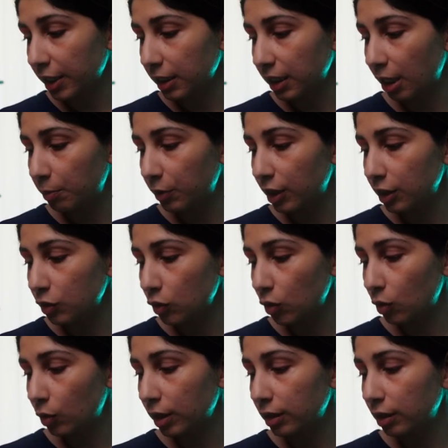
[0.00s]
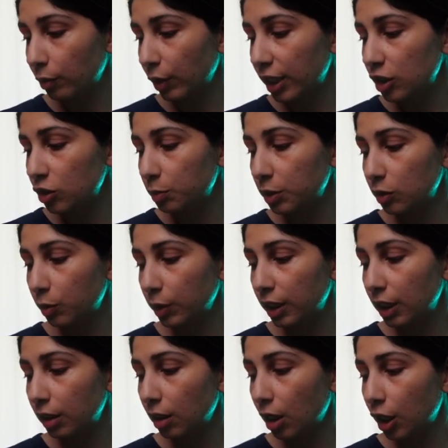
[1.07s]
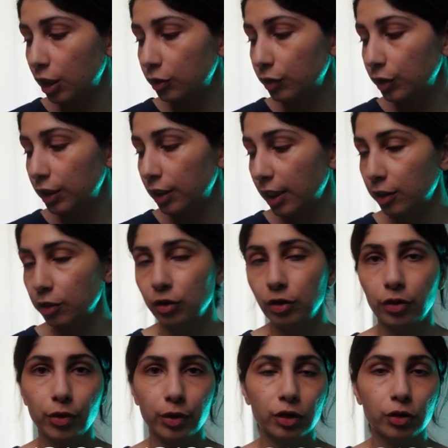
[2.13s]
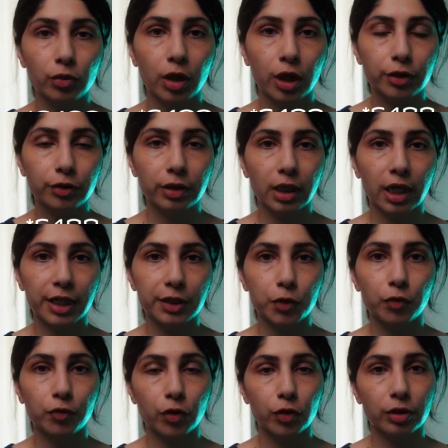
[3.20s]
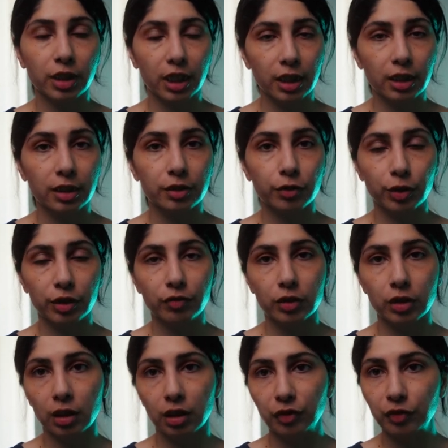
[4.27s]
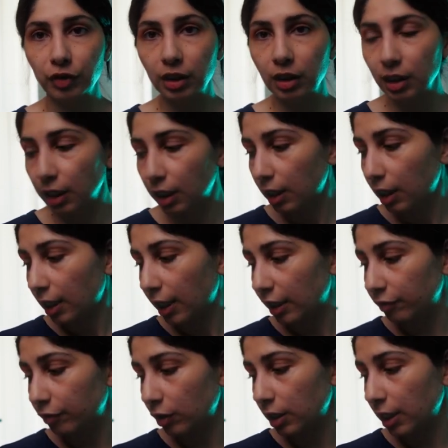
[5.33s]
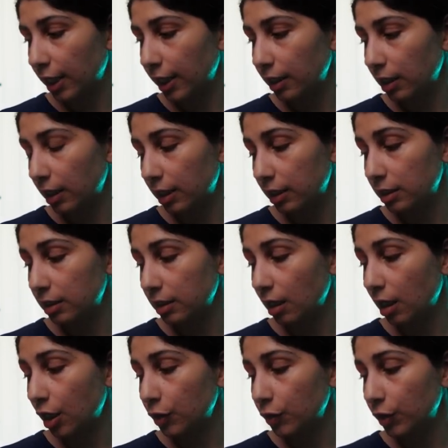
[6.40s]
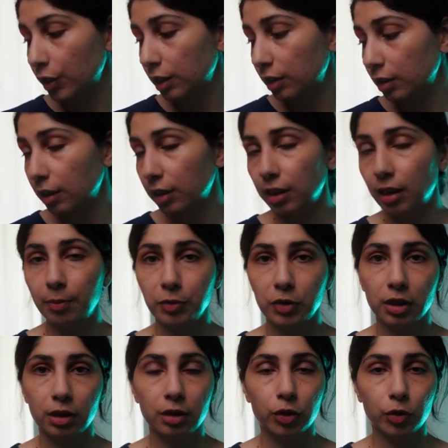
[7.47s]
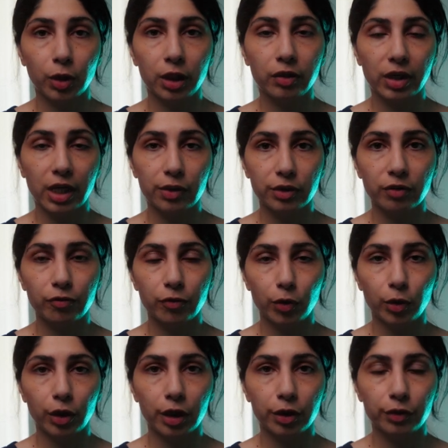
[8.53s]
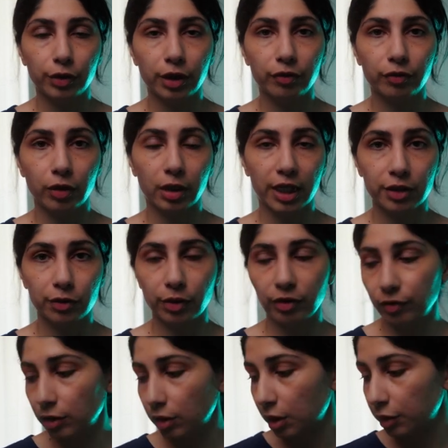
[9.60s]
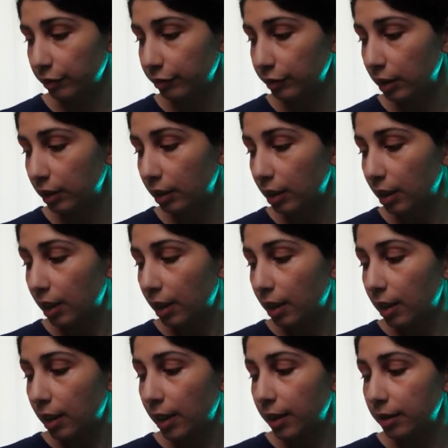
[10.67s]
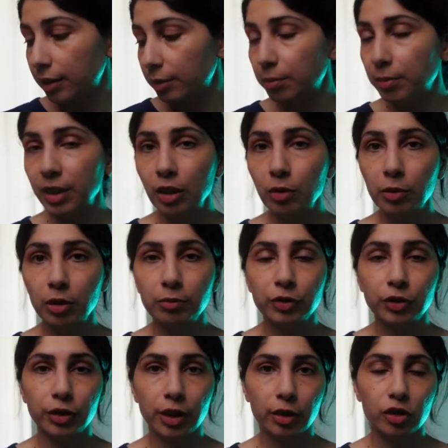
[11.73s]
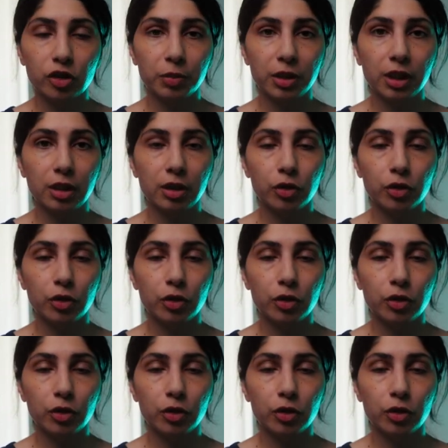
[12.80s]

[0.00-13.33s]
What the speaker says: camera so the range between 100 and 3200 ISO for day street photography, and for night it's 100 up till 12,400 for night street photography. And the minimum shutter speed